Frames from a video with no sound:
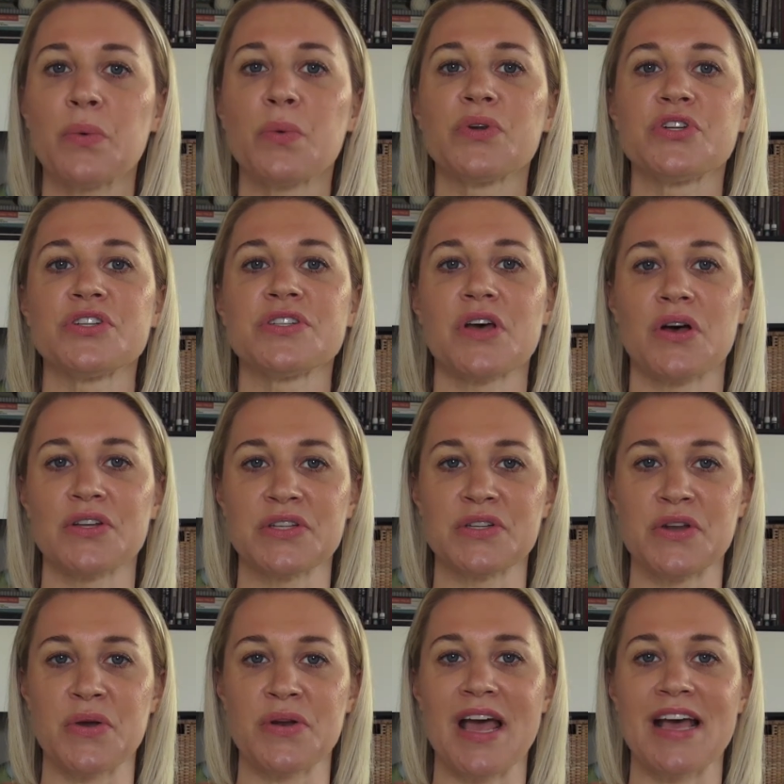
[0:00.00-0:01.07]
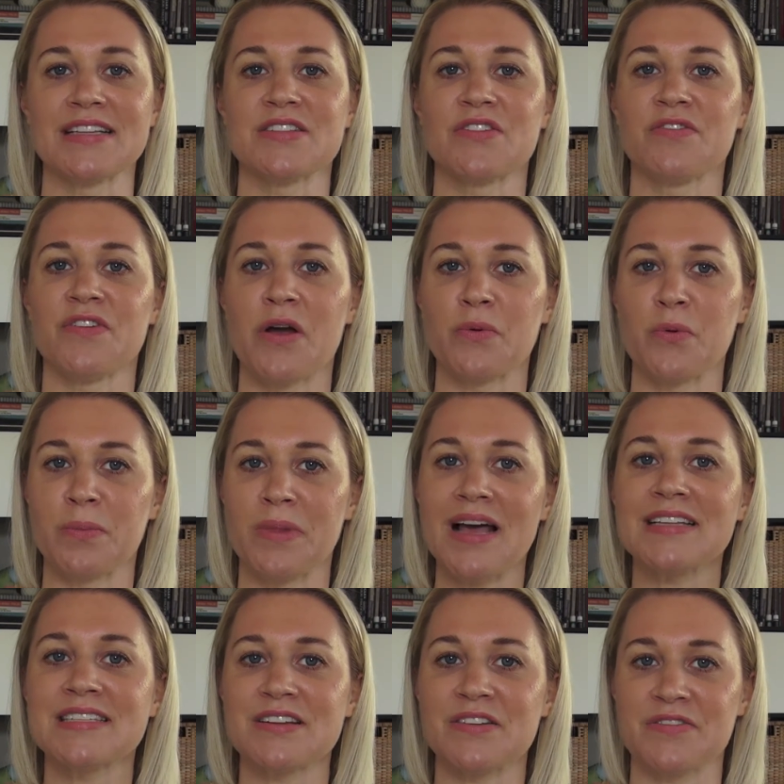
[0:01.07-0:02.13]
which is also known as the
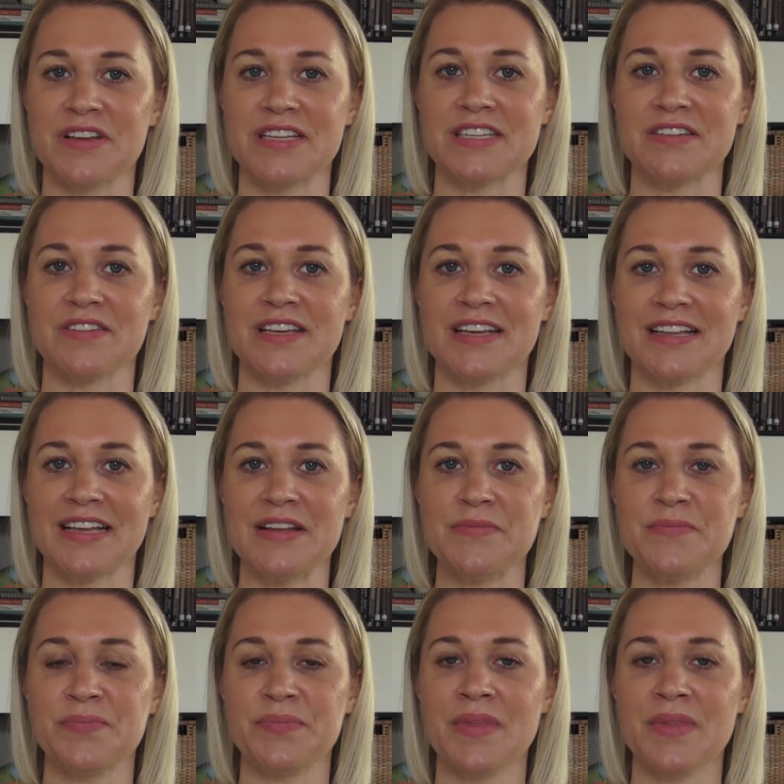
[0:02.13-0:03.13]
fibroblastic phase of healing,